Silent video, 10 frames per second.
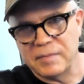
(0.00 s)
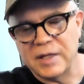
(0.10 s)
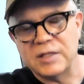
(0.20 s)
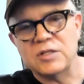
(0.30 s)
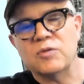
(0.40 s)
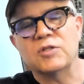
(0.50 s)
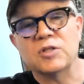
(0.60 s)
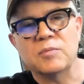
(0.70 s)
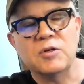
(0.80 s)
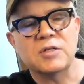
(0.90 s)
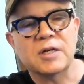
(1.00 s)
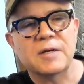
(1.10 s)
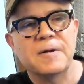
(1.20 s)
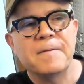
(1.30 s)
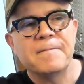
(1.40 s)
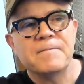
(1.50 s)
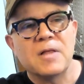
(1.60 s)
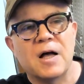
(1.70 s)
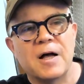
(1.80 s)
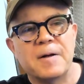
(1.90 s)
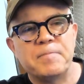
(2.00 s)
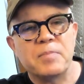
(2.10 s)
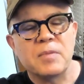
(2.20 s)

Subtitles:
get to the original music. I'm